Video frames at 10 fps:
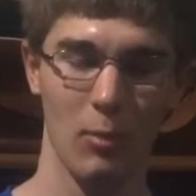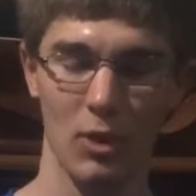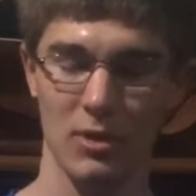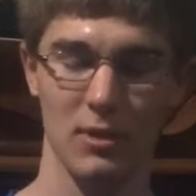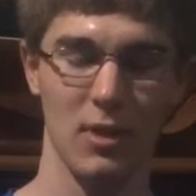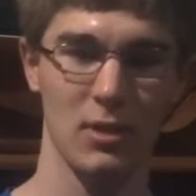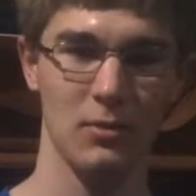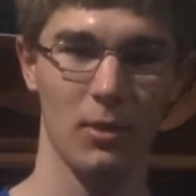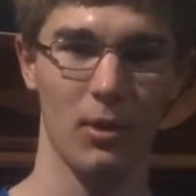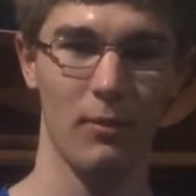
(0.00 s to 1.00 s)
more
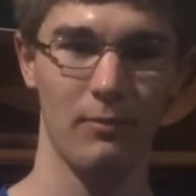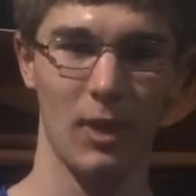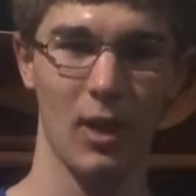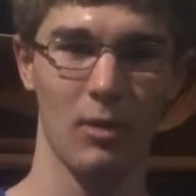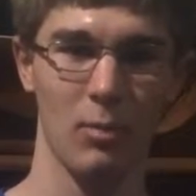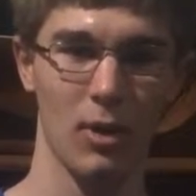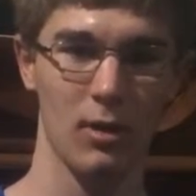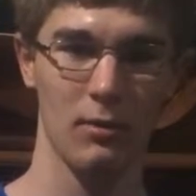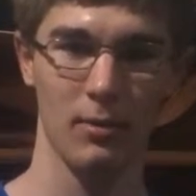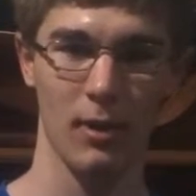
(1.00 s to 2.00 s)
successful and
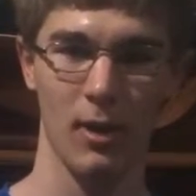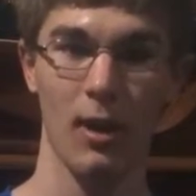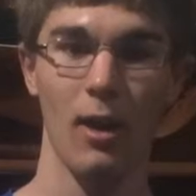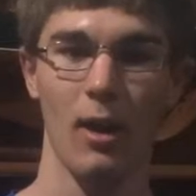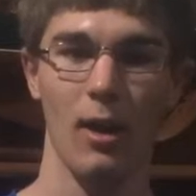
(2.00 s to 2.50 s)
burned for